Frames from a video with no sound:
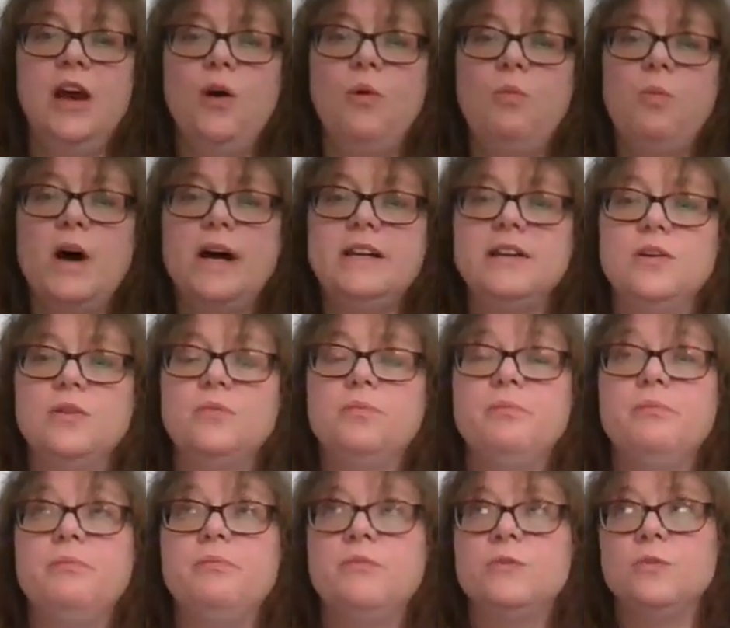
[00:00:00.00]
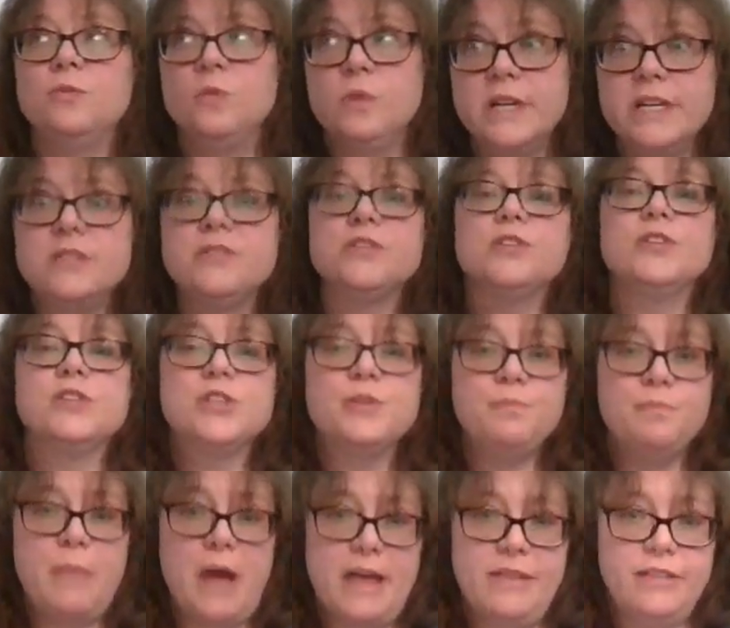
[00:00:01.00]
what research
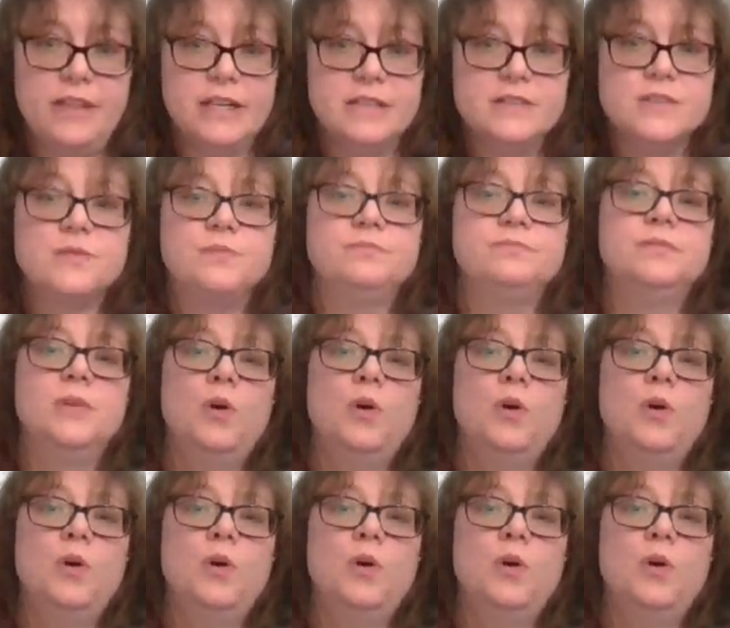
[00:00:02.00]
methods